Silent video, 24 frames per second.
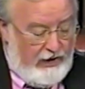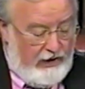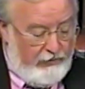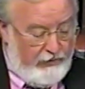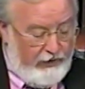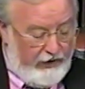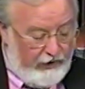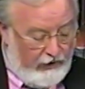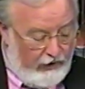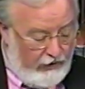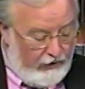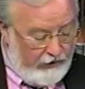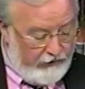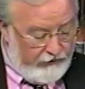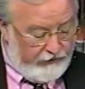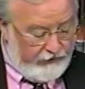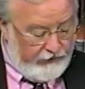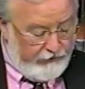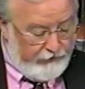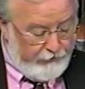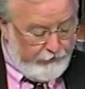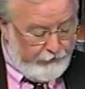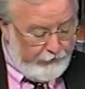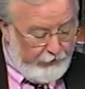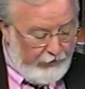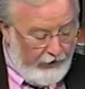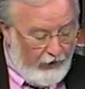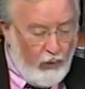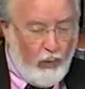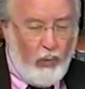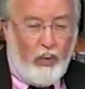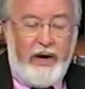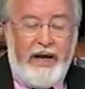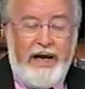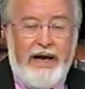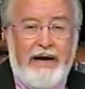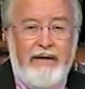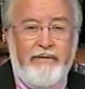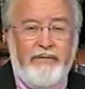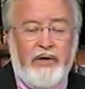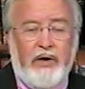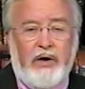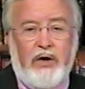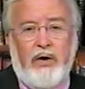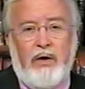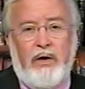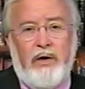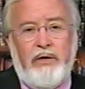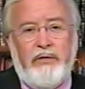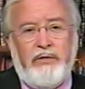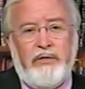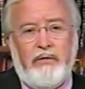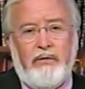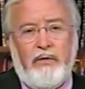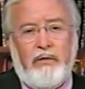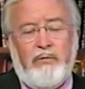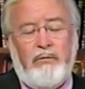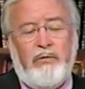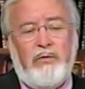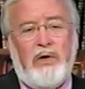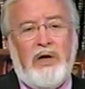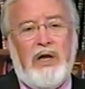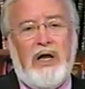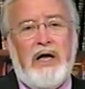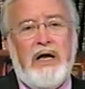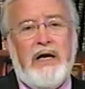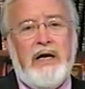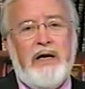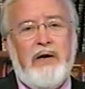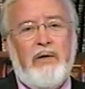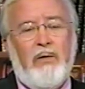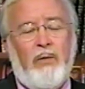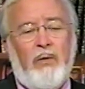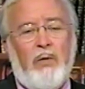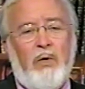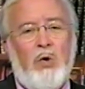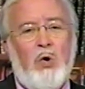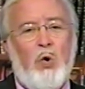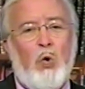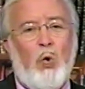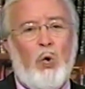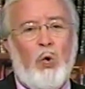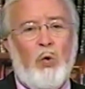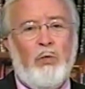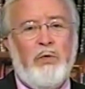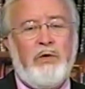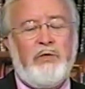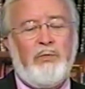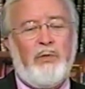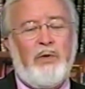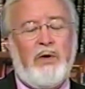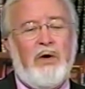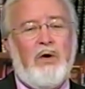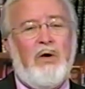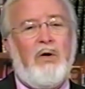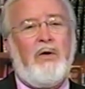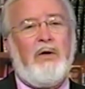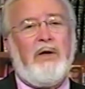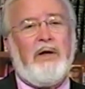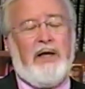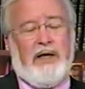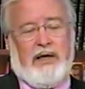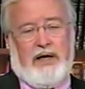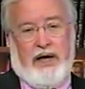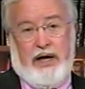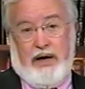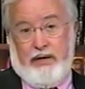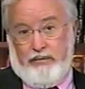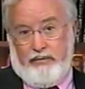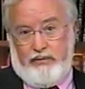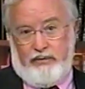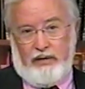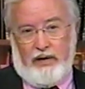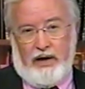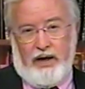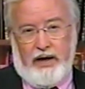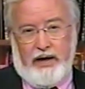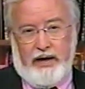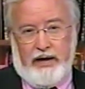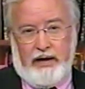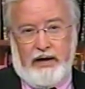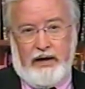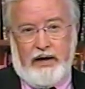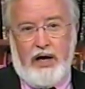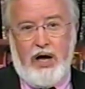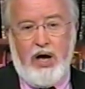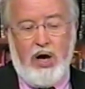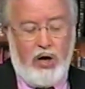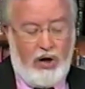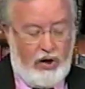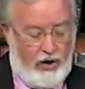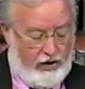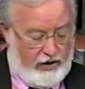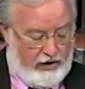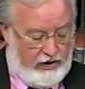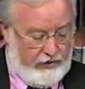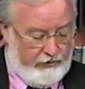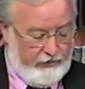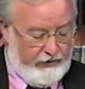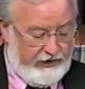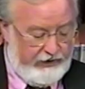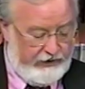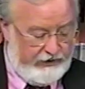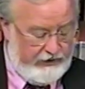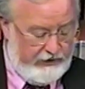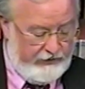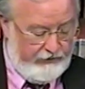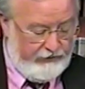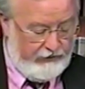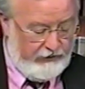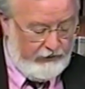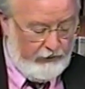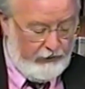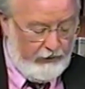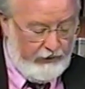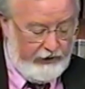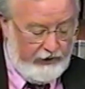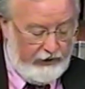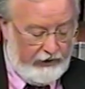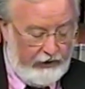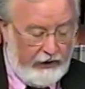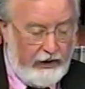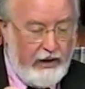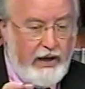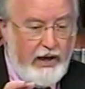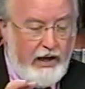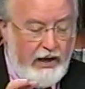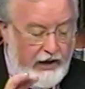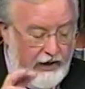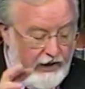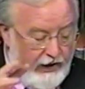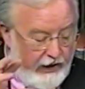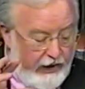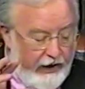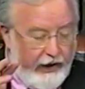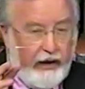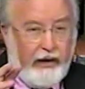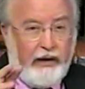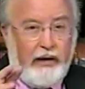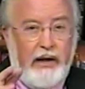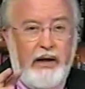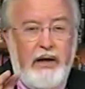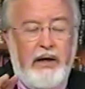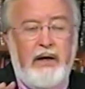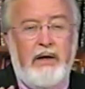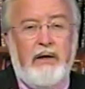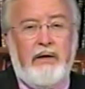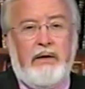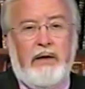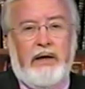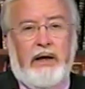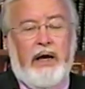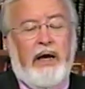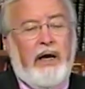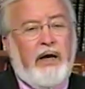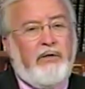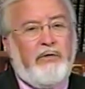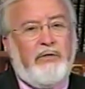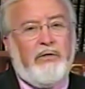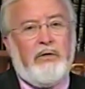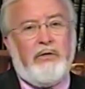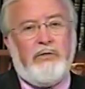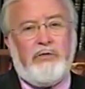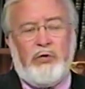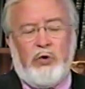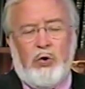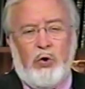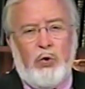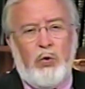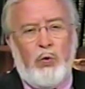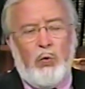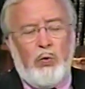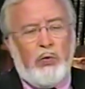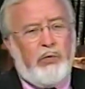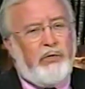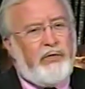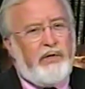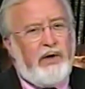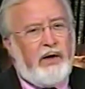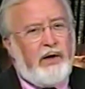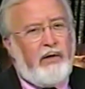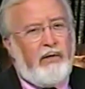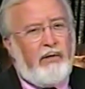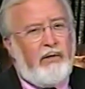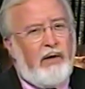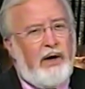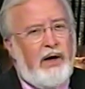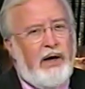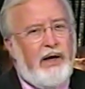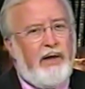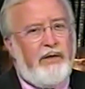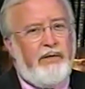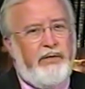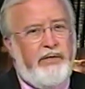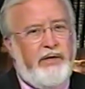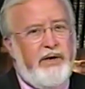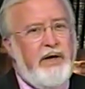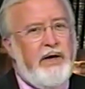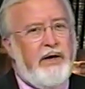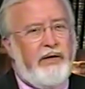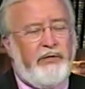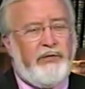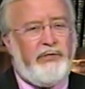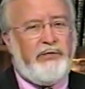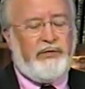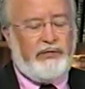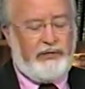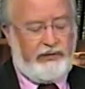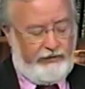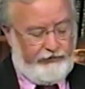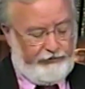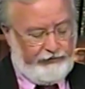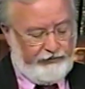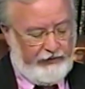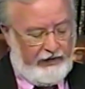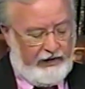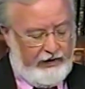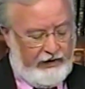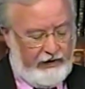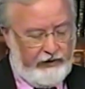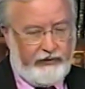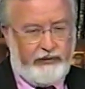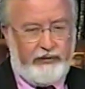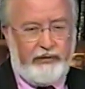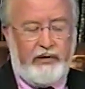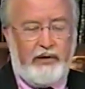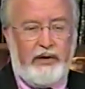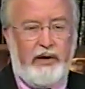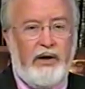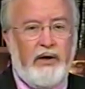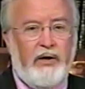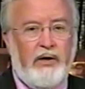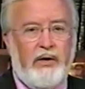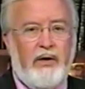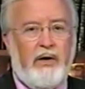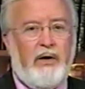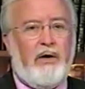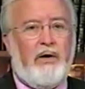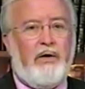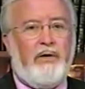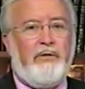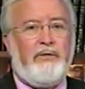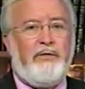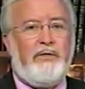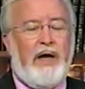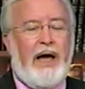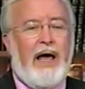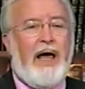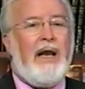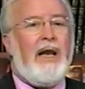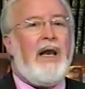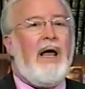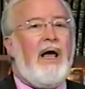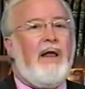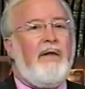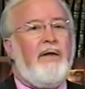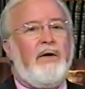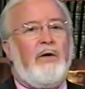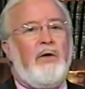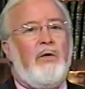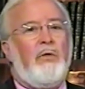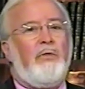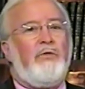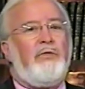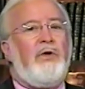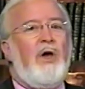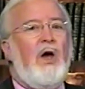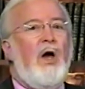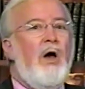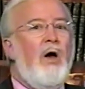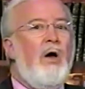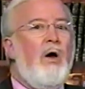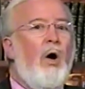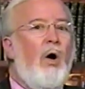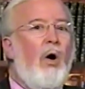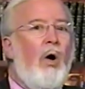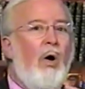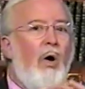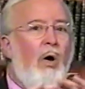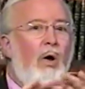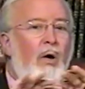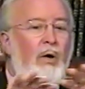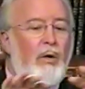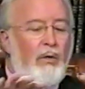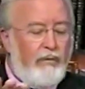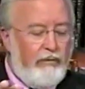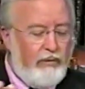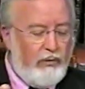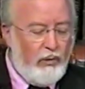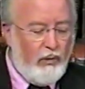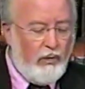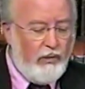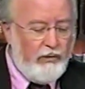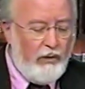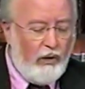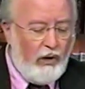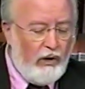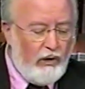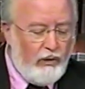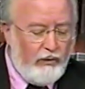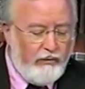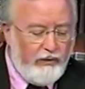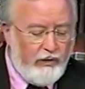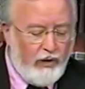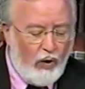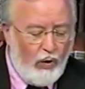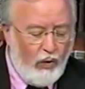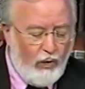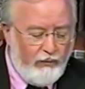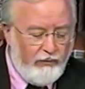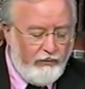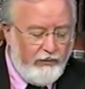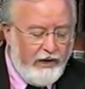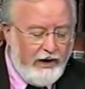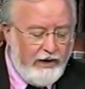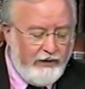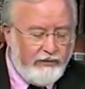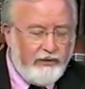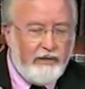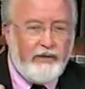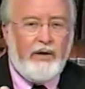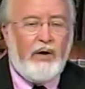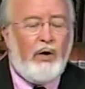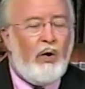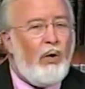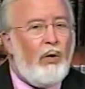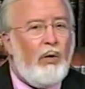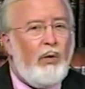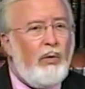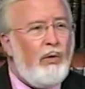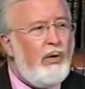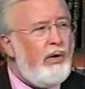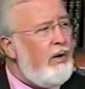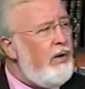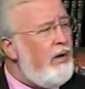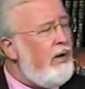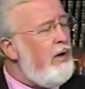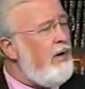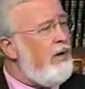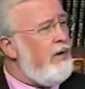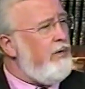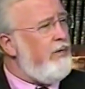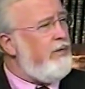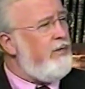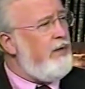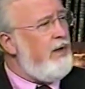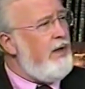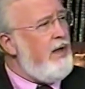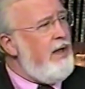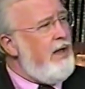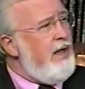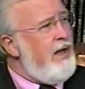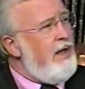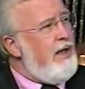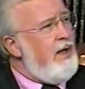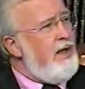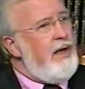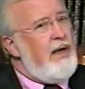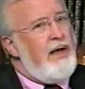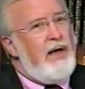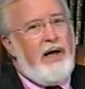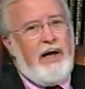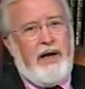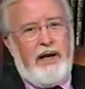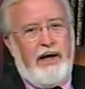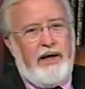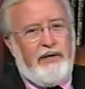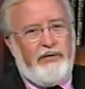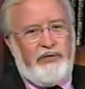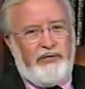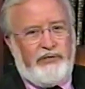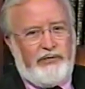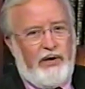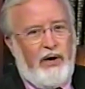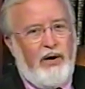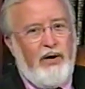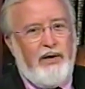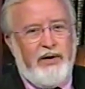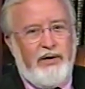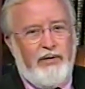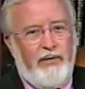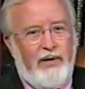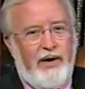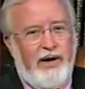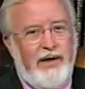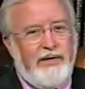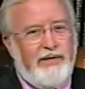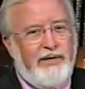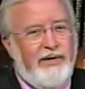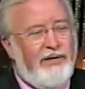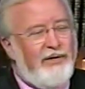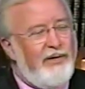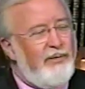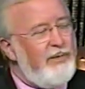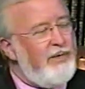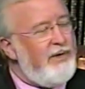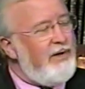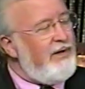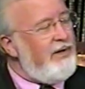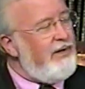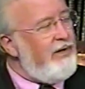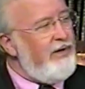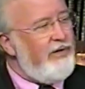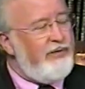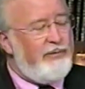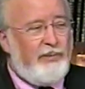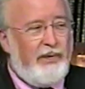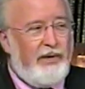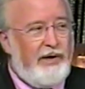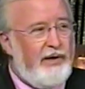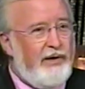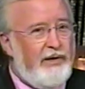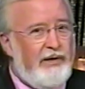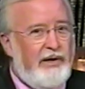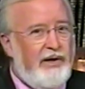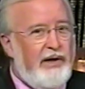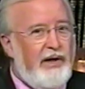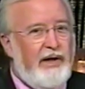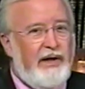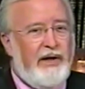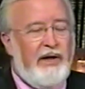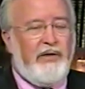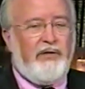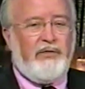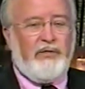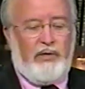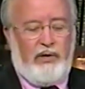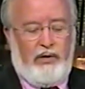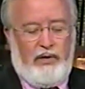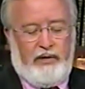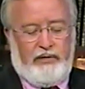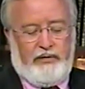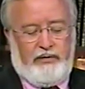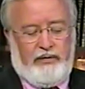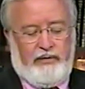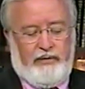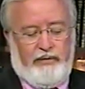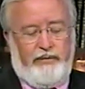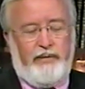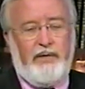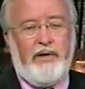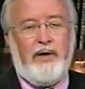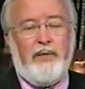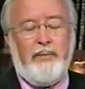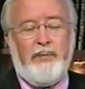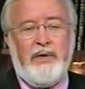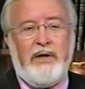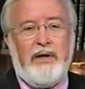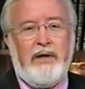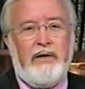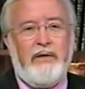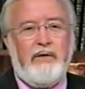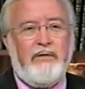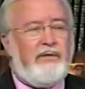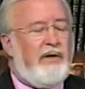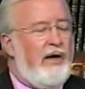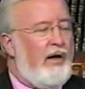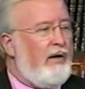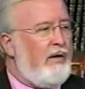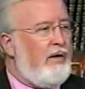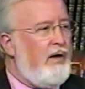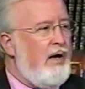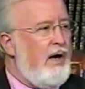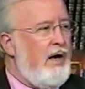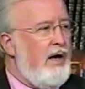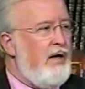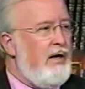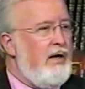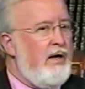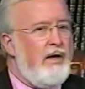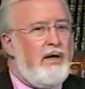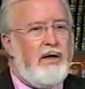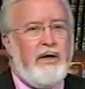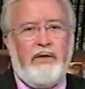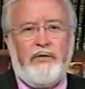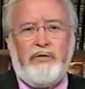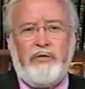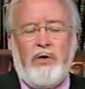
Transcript: because we have the curse of the flying roll, which we're calling a flying carpet, if you will. And the angel told Zechariah, this is the curse, Allah, that goes all over the, all over the face of the whole earth. It started right there in the Middle East, but indeed, it's gone to the Philippines, Al Qaeda. It's